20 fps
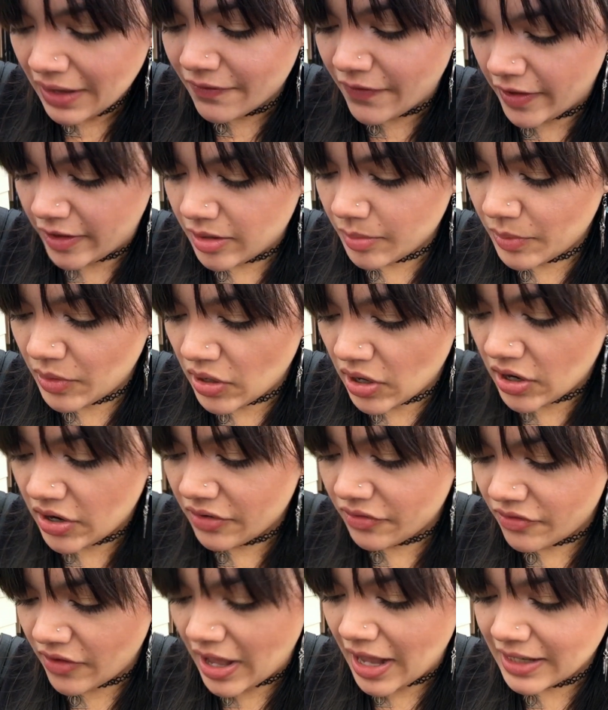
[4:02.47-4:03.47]
Valuable
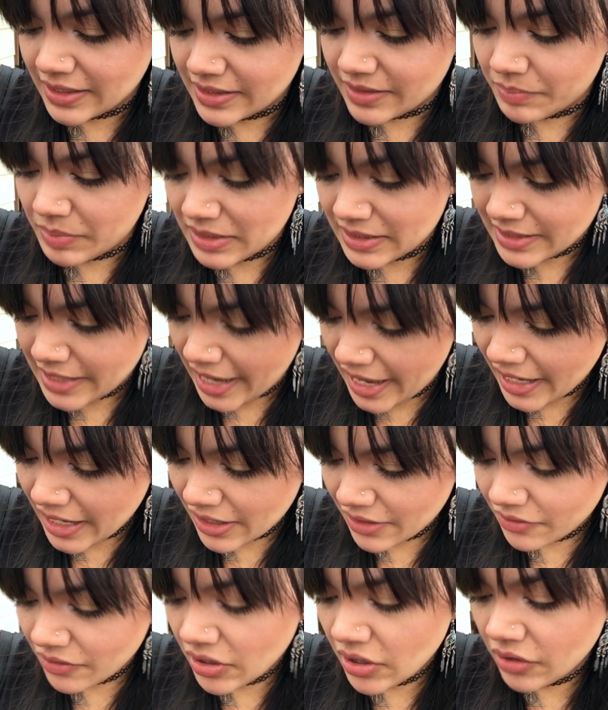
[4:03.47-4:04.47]
artifacts have been
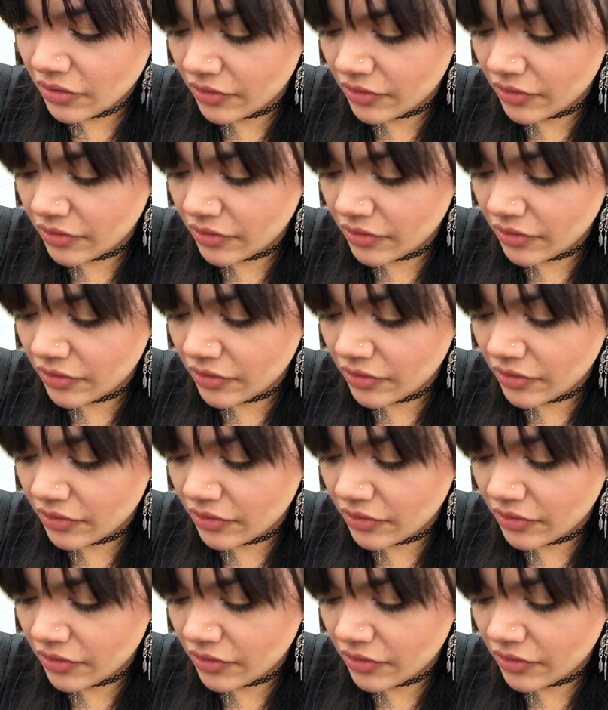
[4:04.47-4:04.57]
taken